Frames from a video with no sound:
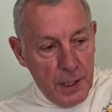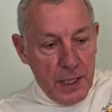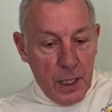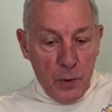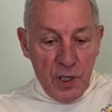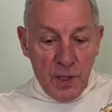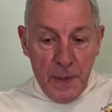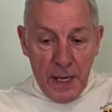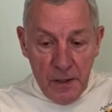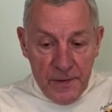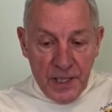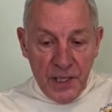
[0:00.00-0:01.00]
Now, with the
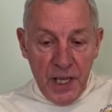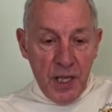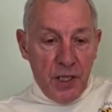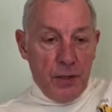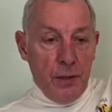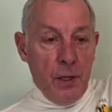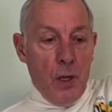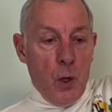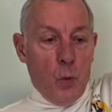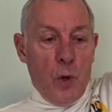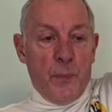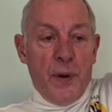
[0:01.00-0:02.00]
spinal fixation,
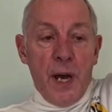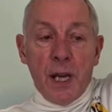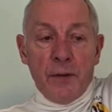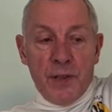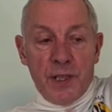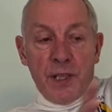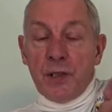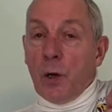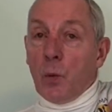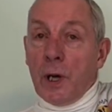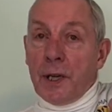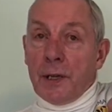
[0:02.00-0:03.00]
one part of this is not
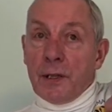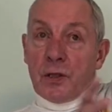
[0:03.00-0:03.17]
working.